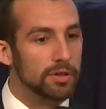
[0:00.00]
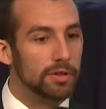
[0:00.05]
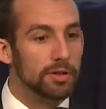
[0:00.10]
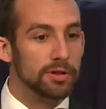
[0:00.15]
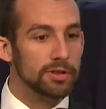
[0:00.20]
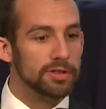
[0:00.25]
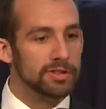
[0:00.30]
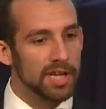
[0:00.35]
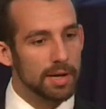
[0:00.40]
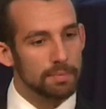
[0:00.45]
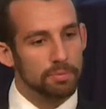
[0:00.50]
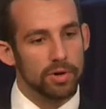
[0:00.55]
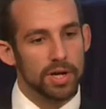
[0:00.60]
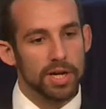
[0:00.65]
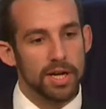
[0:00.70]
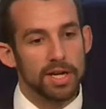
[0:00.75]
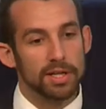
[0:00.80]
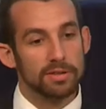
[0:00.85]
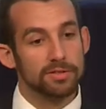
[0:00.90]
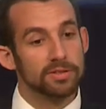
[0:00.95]
They're
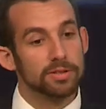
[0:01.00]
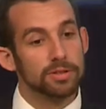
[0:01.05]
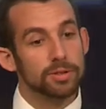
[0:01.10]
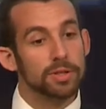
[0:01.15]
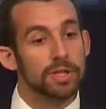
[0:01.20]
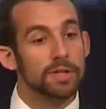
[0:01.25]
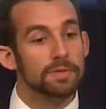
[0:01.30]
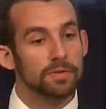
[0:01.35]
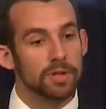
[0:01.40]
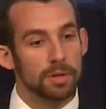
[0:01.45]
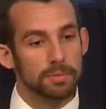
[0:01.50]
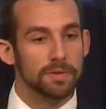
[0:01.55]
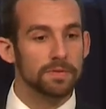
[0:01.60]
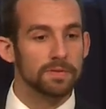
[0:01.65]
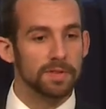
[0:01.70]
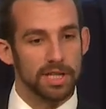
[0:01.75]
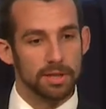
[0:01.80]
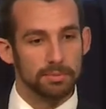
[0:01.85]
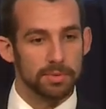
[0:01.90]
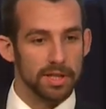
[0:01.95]
separated, excluded from the
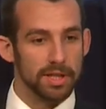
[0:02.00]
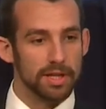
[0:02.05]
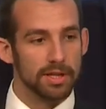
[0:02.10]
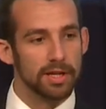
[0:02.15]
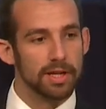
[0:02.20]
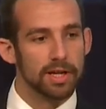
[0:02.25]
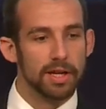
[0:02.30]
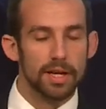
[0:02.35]
family.